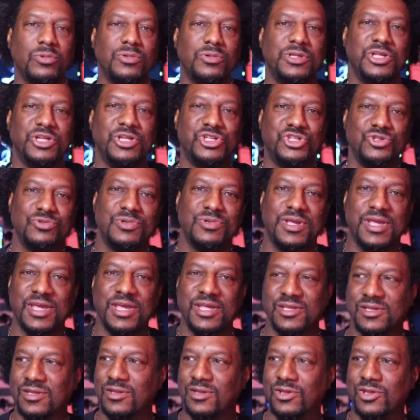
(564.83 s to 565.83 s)
did you get
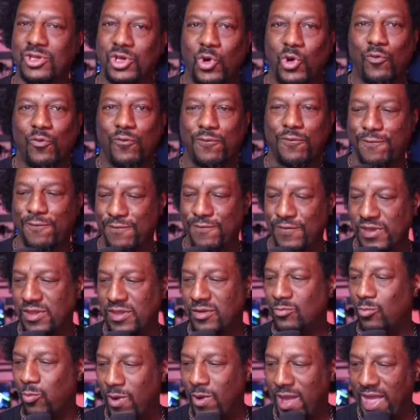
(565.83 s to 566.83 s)
your feet
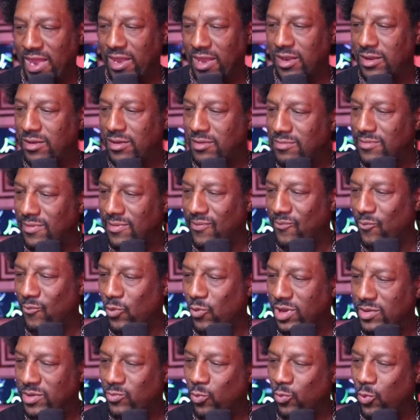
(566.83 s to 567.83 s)
wet?
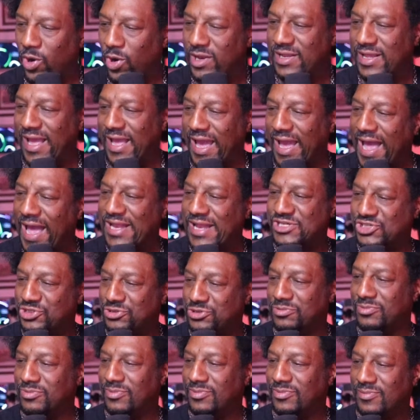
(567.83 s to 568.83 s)
What got
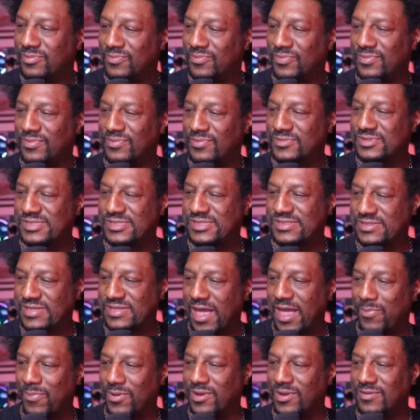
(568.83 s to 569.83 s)
you
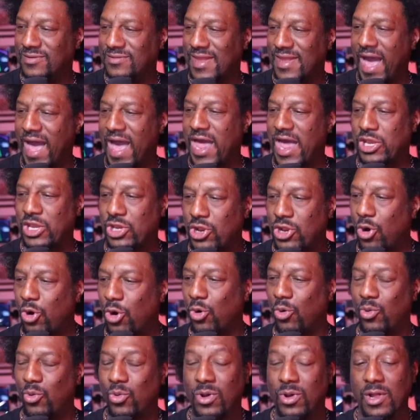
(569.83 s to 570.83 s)
stepping? Now, I
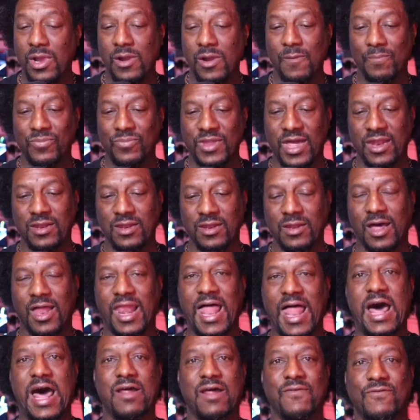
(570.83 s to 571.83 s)
know that a
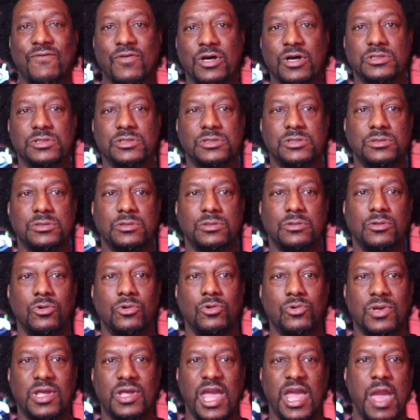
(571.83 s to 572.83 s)
lot of us
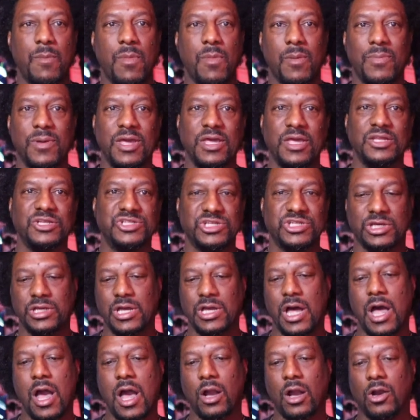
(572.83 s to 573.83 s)
who came up in
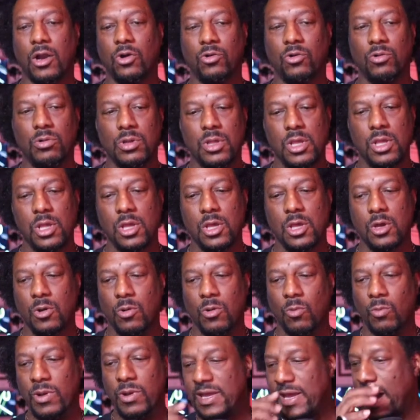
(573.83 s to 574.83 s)
Chicago,
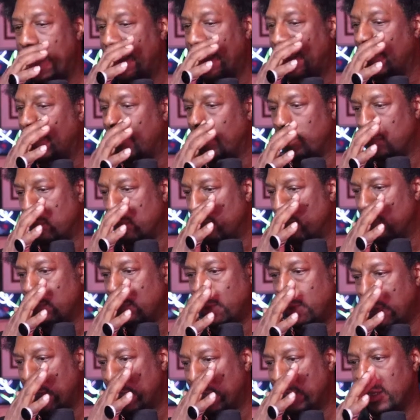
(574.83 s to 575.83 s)
we kind of
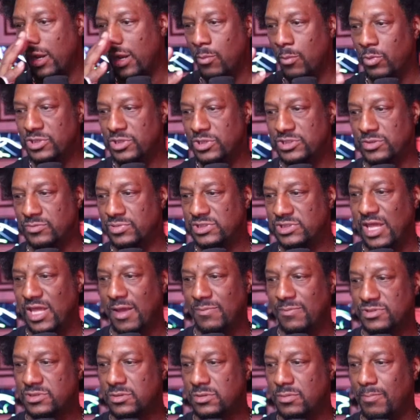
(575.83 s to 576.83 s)
ended up with some
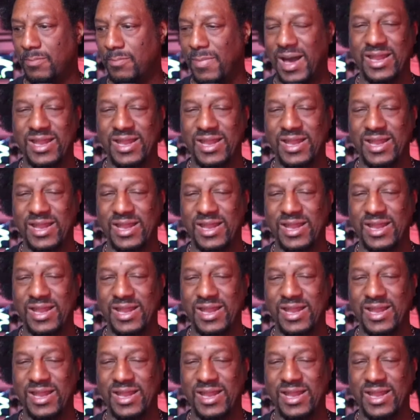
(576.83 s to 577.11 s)
steps by